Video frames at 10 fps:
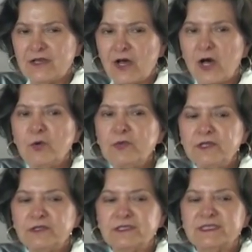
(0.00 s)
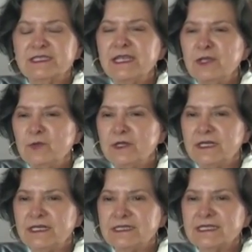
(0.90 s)
All we could say
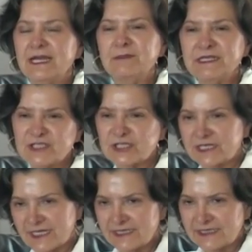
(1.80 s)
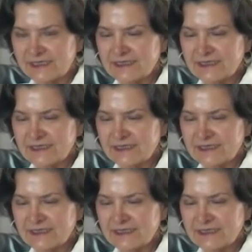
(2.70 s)
was, I'm a Chicana.